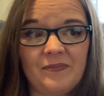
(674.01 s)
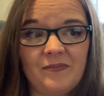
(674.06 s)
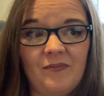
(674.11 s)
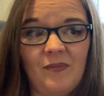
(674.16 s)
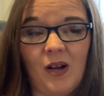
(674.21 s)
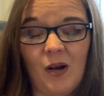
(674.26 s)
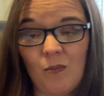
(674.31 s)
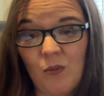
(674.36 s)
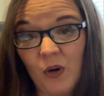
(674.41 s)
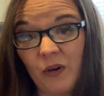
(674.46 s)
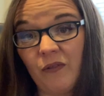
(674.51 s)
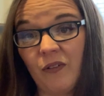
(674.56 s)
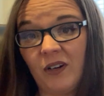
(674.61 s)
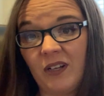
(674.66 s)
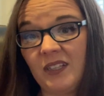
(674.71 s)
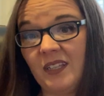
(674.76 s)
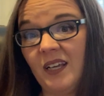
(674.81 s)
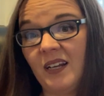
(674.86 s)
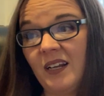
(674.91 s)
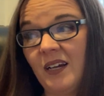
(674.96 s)
my
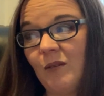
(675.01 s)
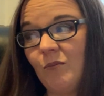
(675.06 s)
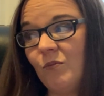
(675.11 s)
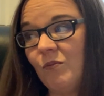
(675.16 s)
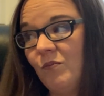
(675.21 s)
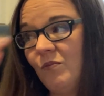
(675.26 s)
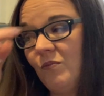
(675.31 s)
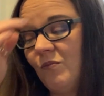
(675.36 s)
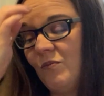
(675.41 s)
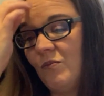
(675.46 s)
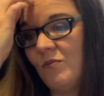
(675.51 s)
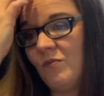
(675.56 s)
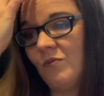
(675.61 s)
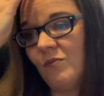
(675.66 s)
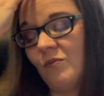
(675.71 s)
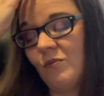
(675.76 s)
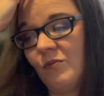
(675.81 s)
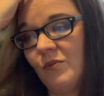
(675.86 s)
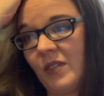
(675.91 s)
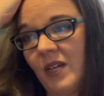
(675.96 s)
boyfriend that
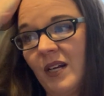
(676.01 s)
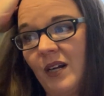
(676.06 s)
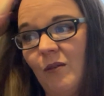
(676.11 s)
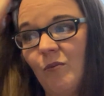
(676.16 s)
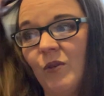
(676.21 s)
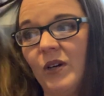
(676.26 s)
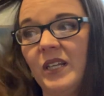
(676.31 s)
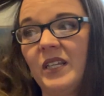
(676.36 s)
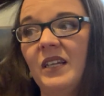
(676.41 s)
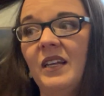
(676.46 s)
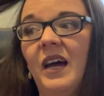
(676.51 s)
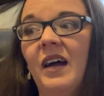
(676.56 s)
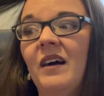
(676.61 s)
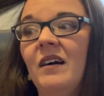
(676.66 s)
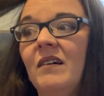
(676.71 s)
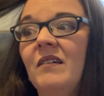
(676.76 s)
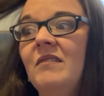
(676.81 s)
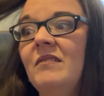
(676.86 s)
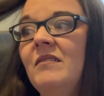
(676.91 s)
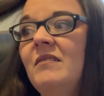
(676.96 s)
I'm with
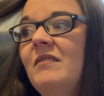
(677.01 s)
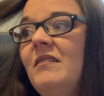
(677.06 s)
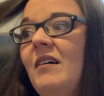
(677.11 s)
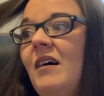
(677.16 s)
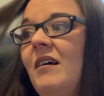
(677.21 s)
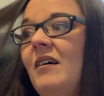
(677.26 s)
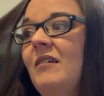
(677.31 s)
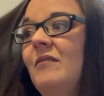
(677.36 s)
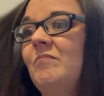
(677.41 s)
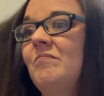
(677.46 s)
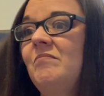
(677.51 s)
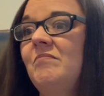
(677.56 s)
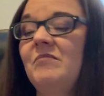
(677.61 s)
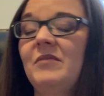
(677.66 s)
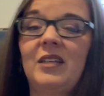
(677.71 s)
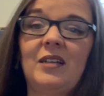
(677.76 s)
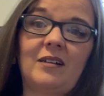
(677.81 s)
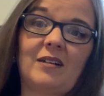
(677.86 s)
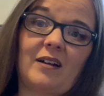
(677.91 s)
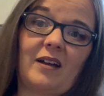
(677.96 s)
now,
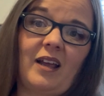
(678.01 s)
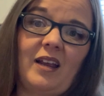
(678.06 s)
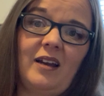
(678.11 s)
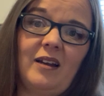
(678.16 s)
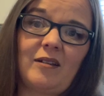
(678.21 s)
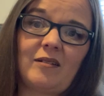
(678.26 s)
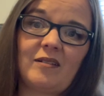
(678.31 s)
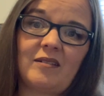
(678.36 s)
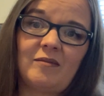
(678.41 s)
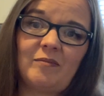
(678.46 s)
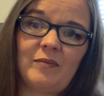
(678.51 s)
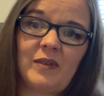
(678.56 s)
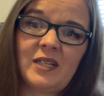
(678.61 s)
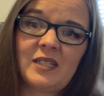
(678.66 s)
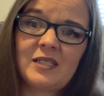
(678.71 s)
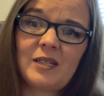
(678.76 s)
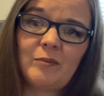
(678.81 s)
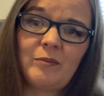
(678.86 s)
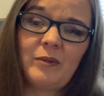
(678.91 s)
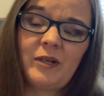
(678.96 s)
he didn't
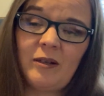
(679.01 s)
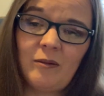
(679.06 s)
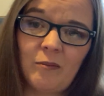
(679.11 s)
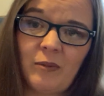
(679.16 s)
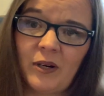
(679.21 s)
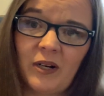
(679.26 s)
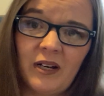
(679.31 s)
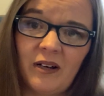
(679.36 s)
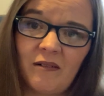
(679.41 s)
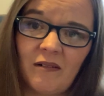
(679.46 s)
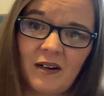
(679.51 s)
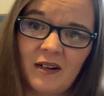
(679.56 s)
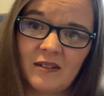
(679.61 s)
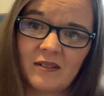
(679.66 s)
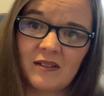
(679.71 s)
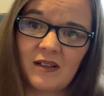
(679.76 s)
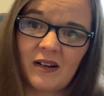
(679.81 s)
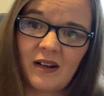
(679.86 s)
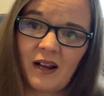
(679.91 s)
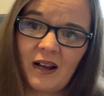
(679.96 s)
miss a beat, but he
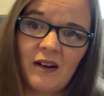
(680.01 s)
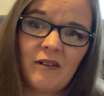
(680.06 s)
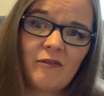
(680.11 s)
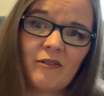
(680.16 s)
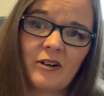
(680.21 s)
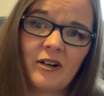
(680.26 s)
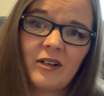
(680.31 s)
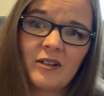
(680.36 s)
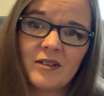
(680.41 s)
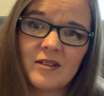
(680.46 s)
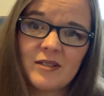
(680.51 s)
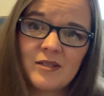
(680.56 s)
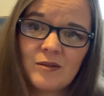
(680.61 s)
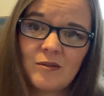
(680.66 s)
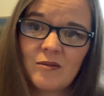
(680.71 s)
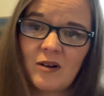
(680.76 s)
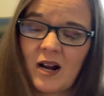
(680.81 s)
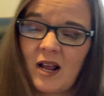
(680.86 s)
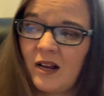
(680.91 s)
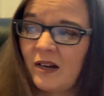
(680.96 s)
rarely ever does
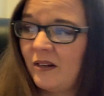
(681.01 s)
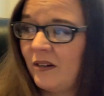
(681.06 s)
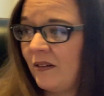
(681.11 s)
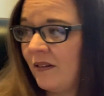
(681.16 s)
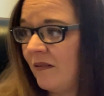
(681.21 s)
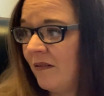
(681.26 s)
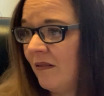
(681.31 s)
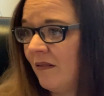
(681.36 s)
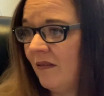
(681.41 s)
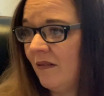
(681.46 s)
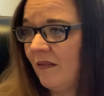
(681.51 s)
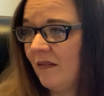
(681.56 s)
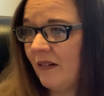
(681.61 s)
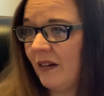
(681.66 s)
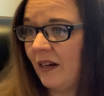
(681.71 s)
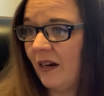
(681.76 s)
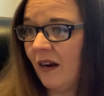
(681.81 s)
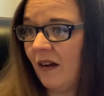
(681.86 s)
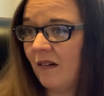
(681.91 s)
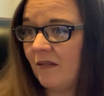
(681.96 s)
when I do,
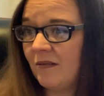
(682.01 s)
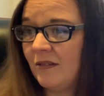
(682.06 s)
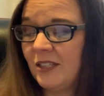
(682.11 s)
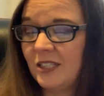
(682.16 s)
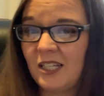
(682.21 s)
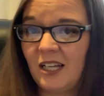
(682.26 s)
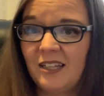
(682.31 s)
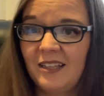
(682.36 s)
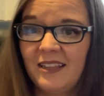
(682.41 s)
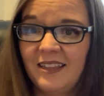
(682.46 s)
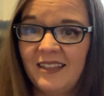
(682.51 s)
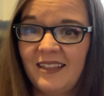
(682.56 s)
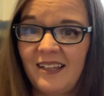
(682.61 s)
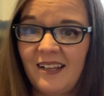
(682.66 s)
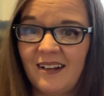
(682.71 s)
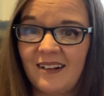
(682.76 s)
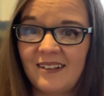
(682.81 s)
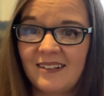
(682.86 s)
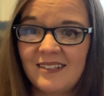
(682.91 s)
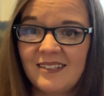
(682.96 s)
sudden
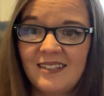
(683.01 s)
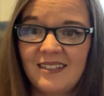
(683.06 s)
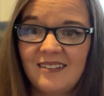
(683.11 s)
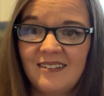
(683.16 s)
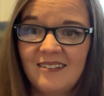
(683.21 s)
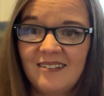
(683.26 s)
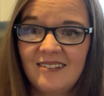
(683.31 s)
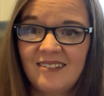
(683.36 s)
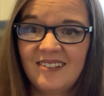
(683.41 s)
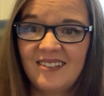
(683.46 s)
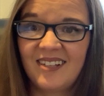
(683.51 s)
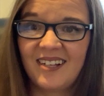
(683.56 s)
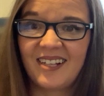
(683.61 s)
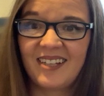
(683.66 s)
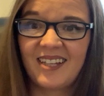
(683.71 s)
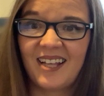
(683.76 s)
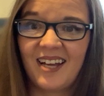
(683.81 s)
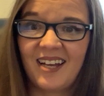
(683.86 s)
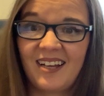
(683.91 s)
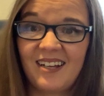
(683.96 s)
things
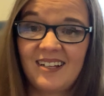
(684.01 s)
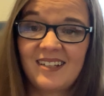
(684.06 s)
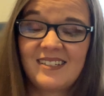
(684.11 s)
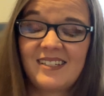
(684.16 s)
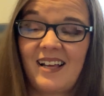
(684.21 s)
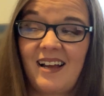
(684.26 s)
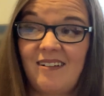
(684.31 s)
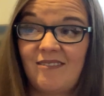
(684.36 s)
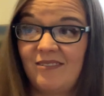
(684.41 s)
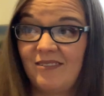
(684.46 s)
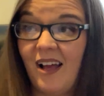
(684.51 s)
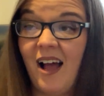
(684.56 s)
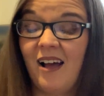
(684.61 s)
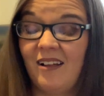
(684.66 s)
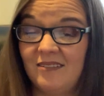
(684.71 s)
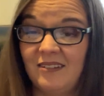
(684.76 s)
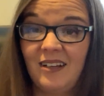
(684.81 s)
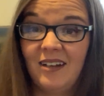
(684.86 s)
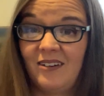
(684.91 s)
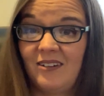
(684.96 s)
like that. Because I
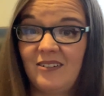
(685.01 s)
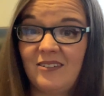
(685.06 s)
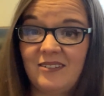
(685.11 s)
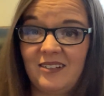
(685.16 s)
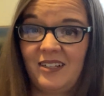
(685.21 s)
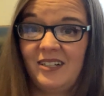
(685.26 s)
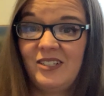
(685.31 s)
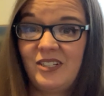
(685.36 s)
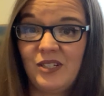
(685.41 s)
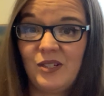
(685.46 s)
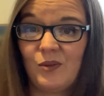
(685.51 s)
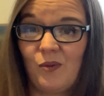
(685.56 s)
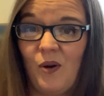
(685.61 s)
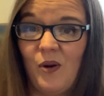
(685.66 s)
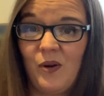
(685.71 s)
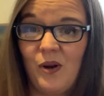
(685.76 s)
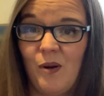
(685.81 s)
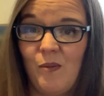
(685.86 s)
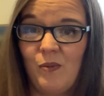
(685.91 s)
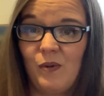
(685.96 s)
literally just
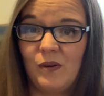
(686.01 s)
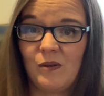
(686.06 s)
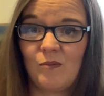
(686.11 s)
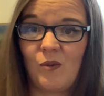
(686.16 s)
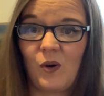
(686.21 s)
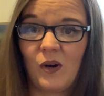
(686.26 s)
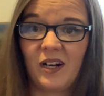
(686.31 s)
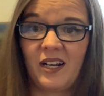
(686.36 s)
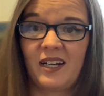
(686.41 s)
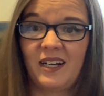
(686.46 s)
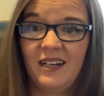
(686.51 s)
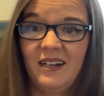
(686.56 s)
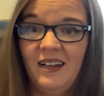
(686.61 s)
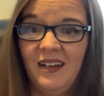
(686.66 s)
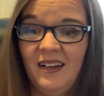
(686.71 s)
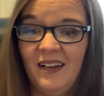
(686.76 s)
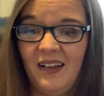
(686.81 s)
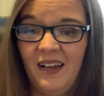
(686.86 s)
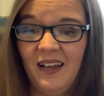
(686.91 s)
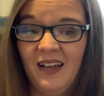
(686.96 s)
woke up one morning,
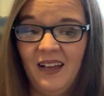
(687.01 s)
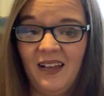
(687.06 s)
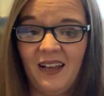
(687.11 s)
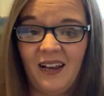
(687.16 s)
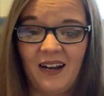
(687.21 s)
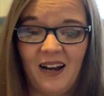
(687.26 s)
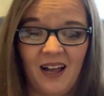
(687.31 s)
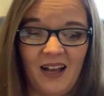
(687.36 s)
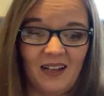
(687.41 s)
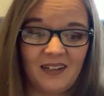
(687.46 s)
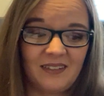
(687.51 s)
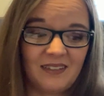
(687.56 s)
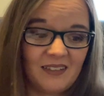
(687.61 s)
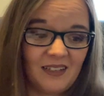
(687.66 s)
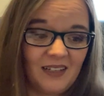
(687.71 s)
and I